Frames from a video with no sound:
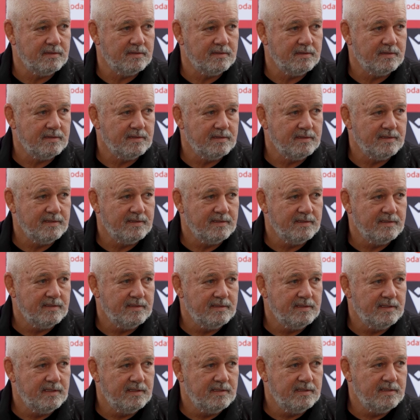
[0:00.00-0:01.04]
But they are an
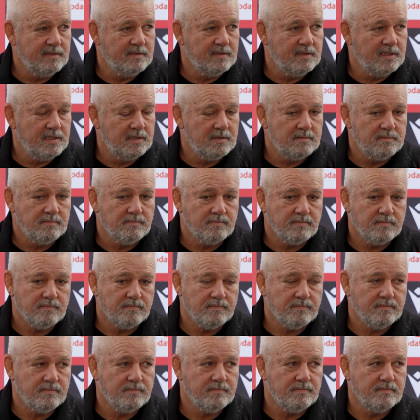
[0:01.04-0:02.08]
teams, team, so it's an odd
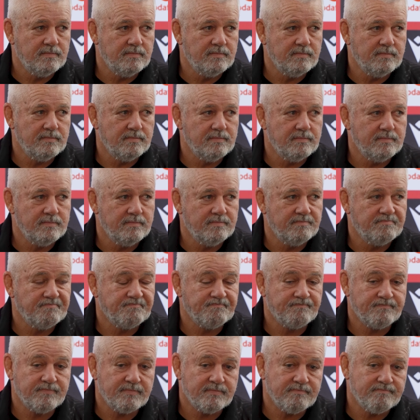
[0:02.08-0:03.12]
decision just for
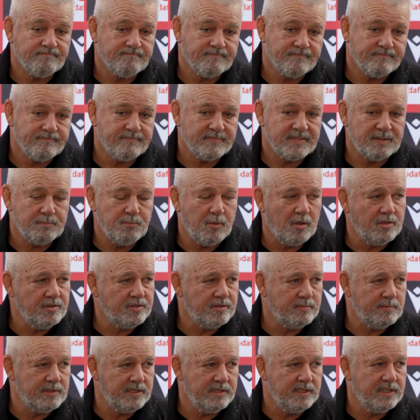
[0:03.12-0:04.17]
rugby.
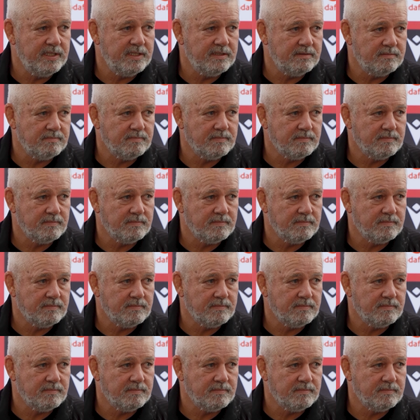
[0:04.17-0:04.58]
Possibly, yeah.